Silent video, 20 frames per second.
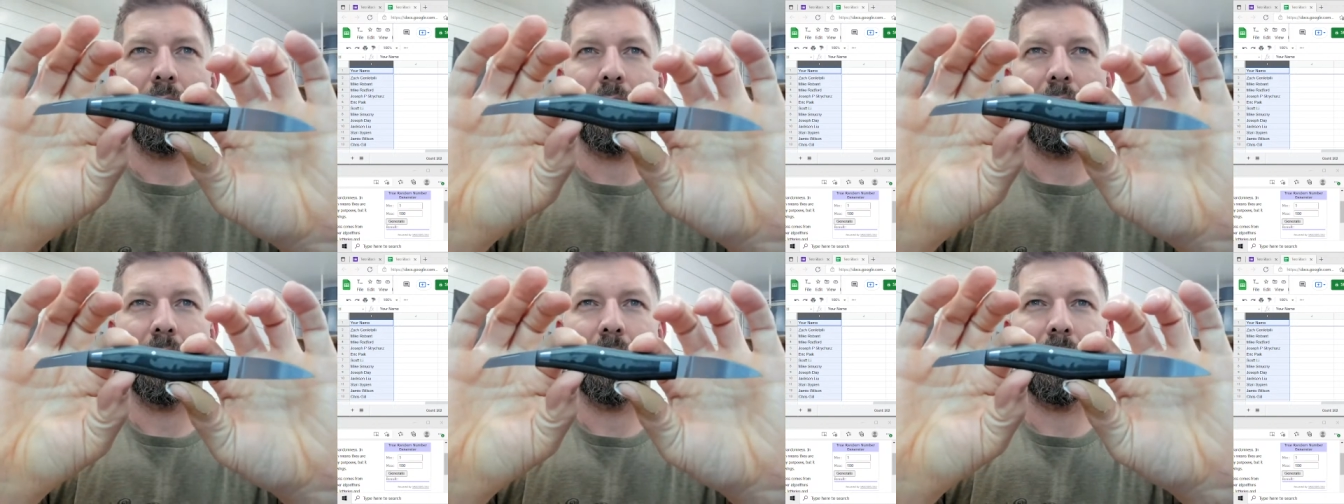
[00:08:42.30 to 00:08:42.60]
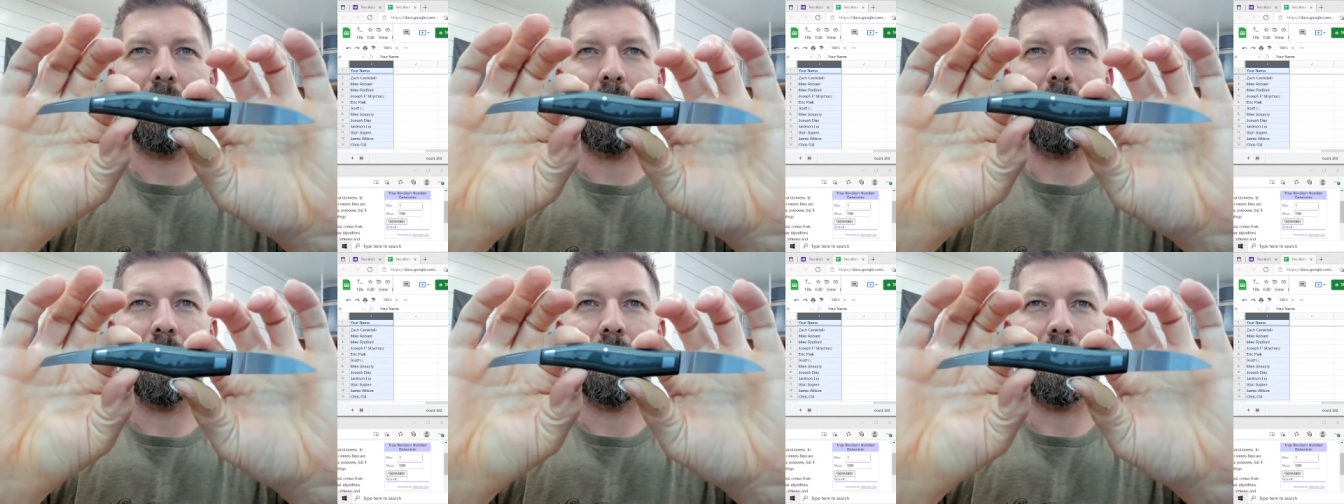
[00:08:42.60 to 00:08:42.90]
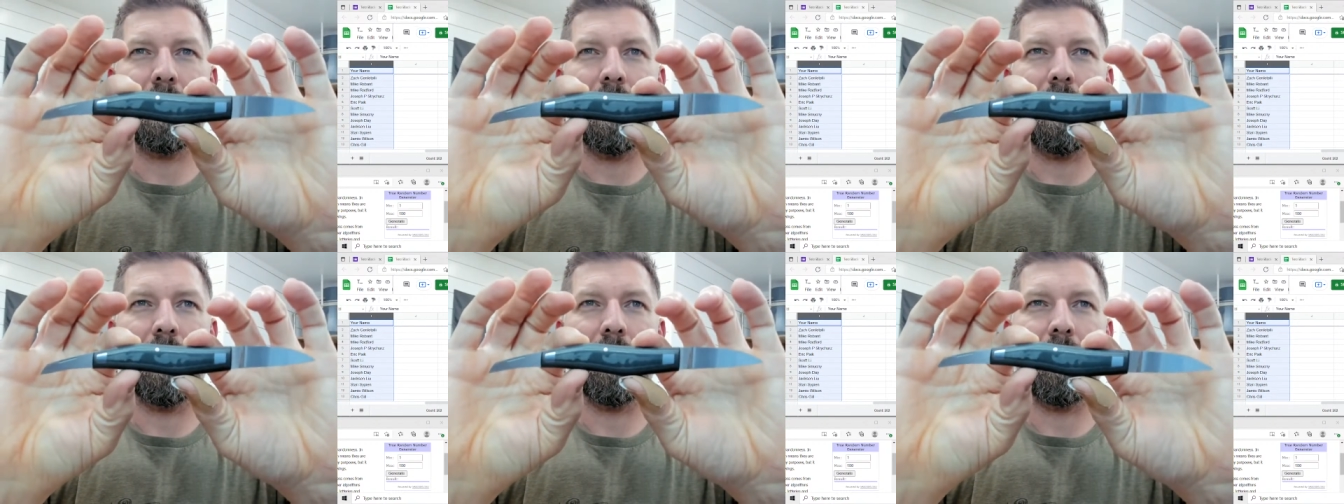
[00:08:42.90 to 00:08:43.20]
you can see it's
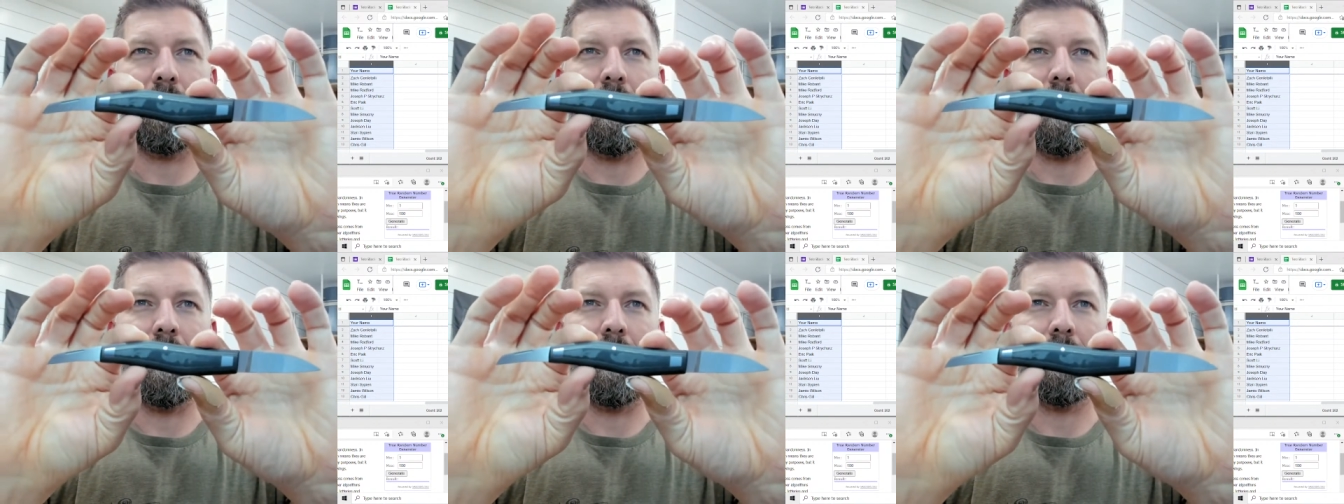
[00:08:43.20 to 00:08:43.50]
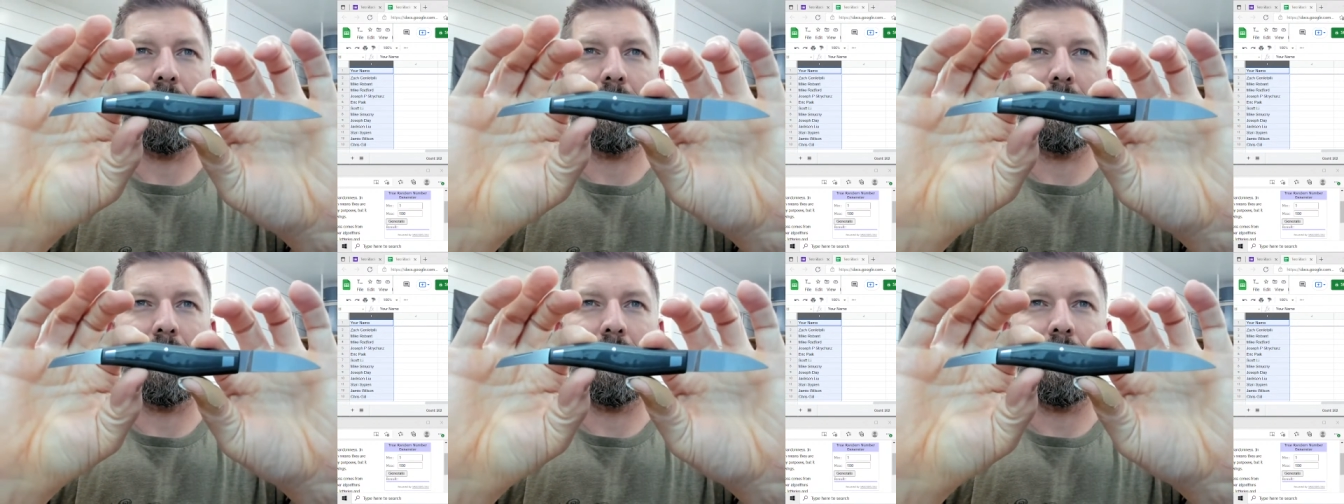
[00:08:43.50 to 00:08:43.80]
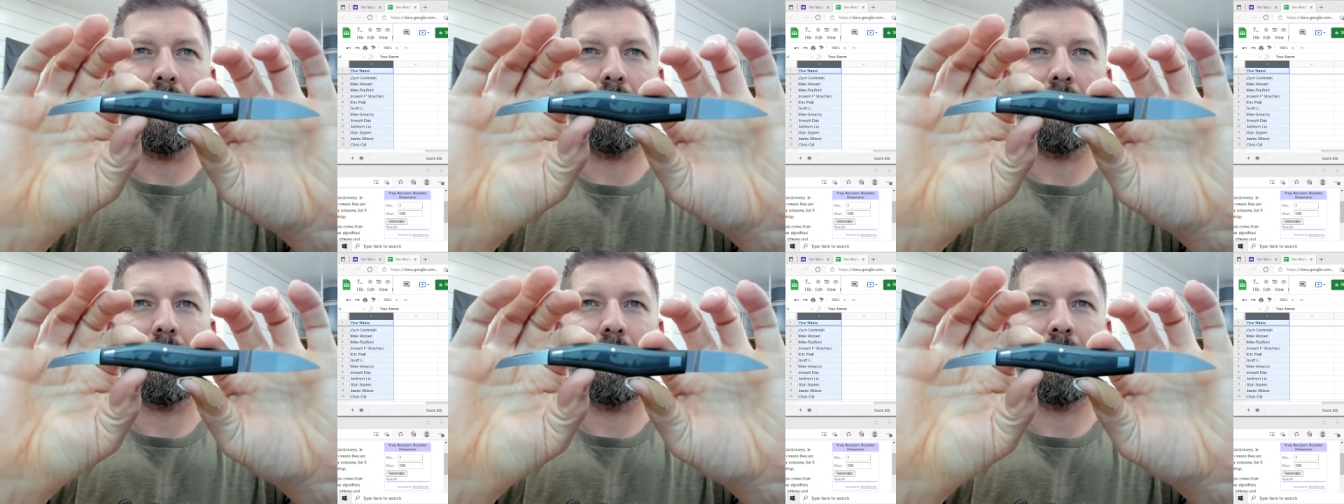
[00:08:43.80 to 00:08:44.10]
kind of got
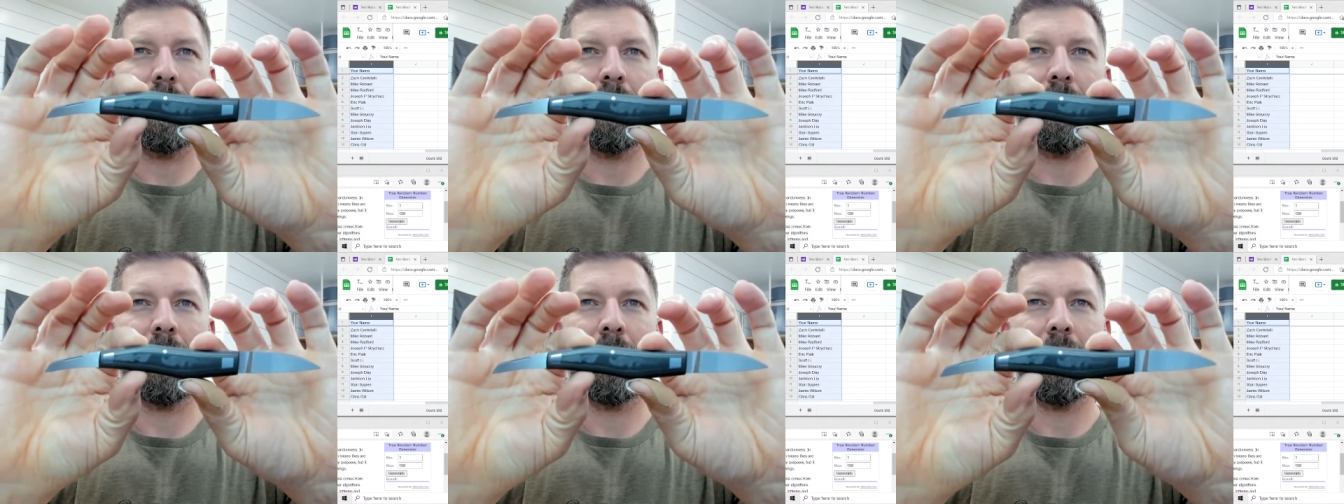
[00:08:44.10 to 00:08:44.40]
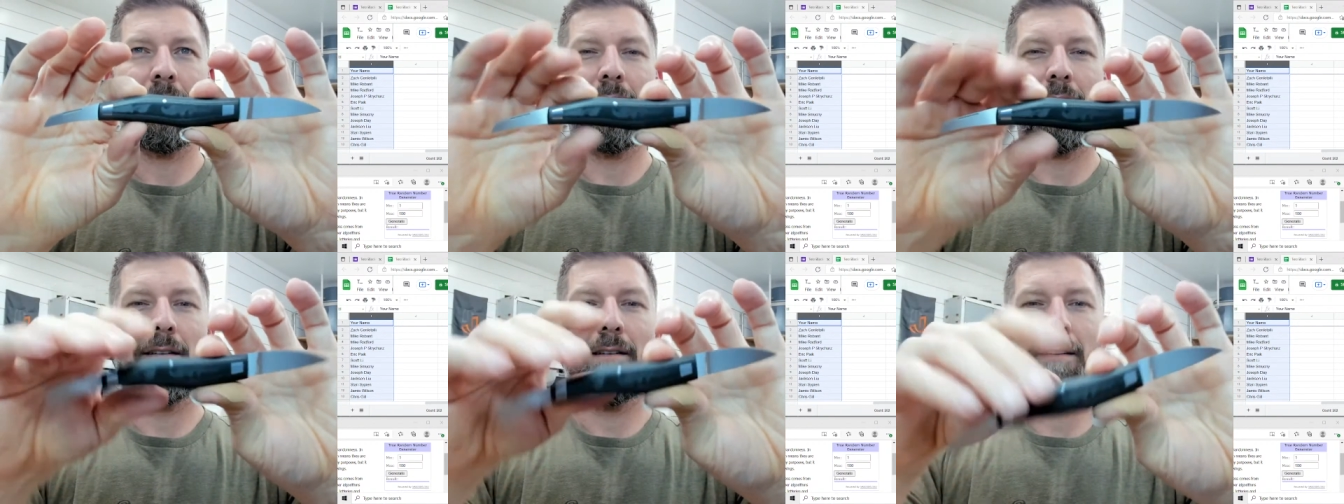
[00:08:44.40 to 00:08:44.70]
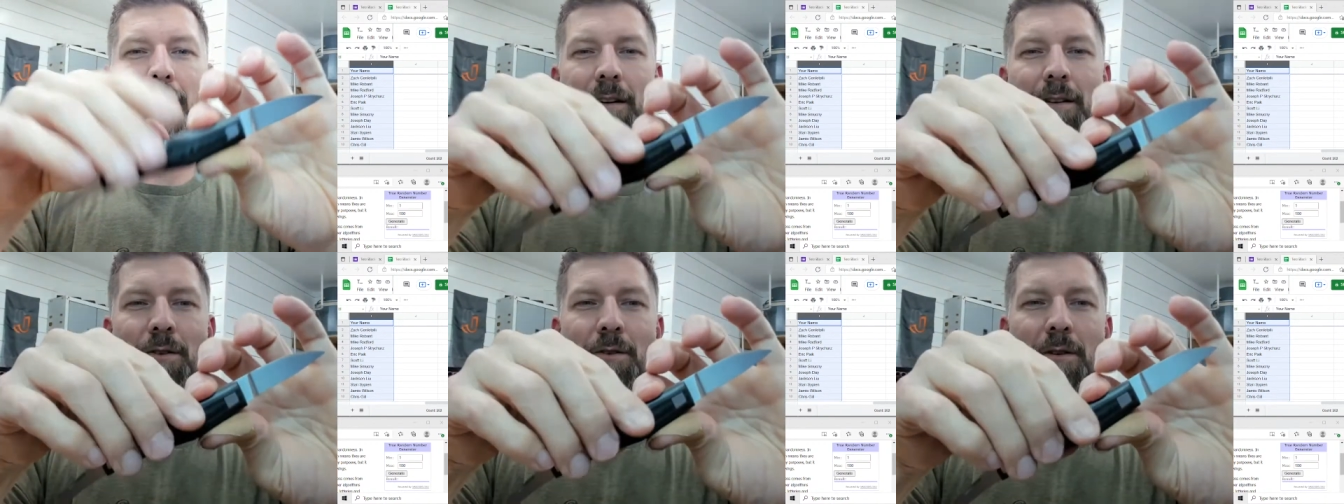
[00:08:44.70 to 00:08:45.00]

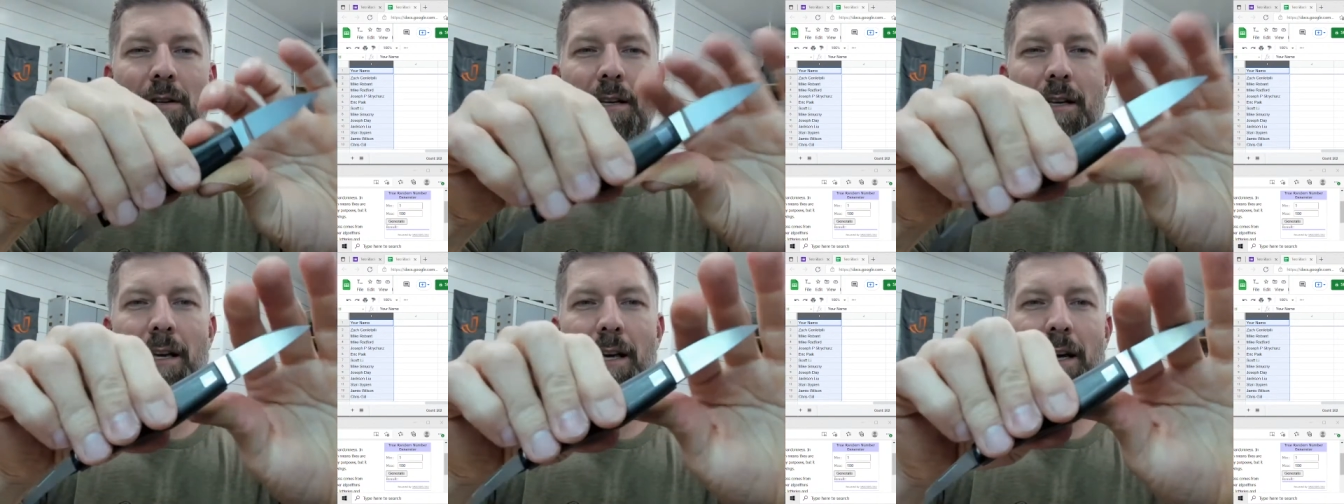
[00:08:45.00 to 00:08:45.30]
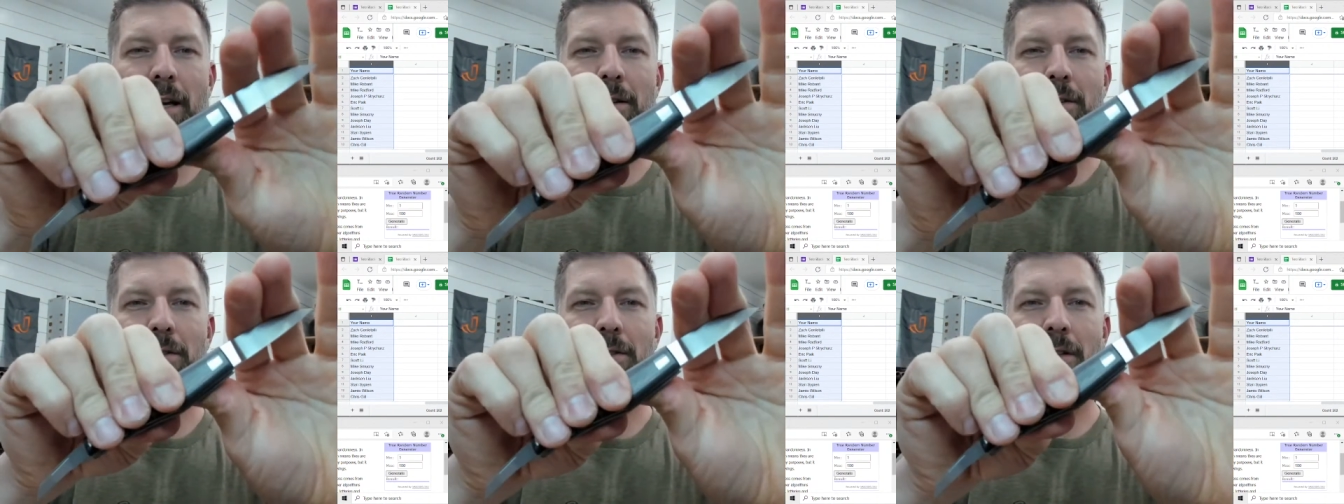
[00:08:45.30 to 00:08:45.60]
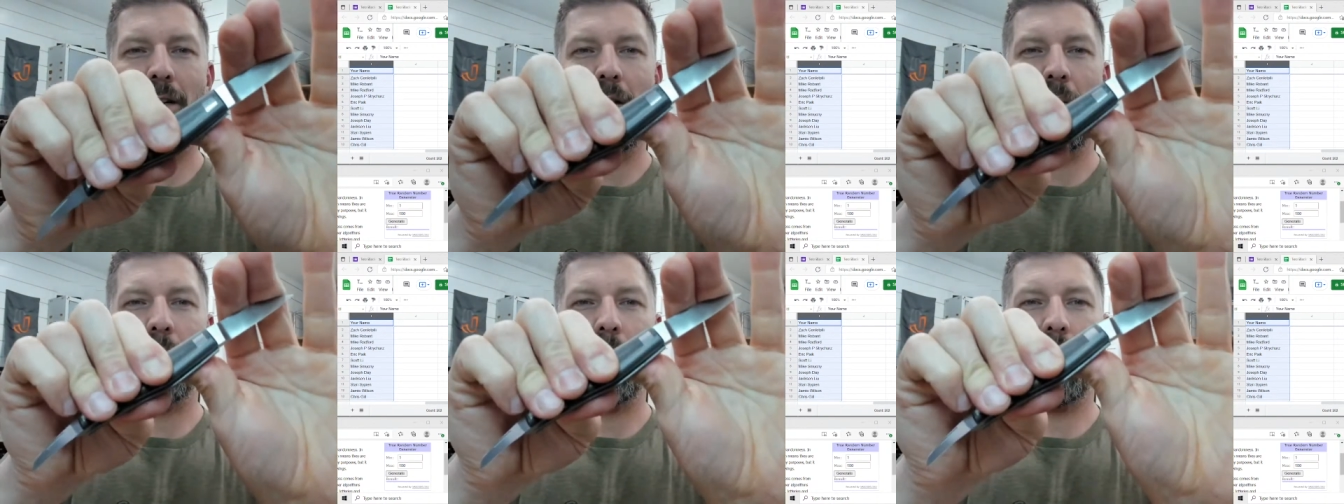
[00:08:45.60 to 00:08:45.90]
a unique handle
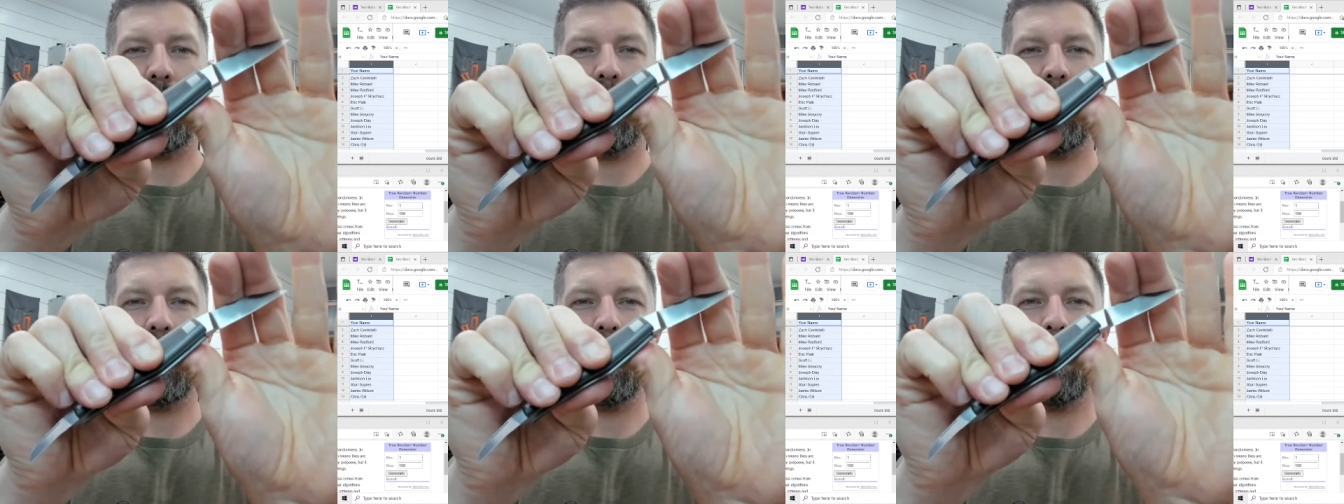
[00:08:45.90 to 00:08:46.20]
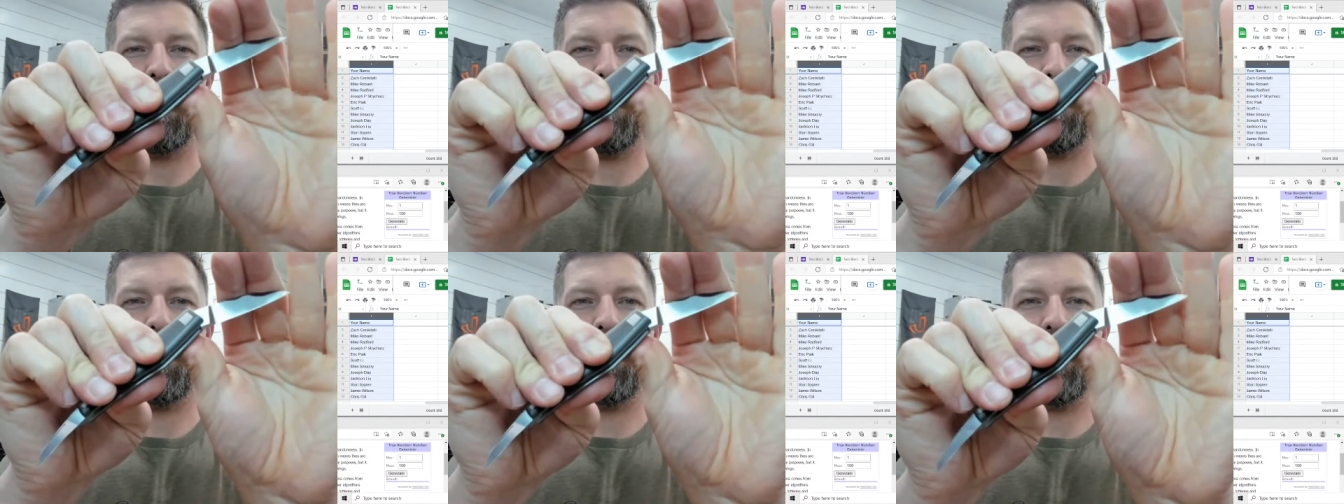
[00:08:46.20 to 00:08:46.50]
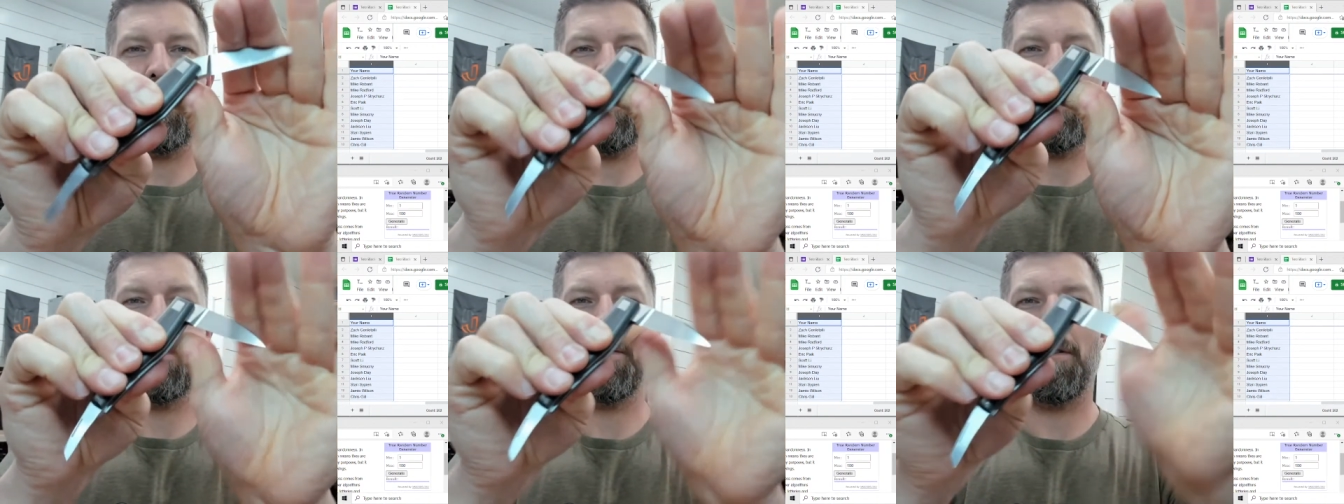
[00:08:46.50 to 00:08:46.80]
shape. And then of course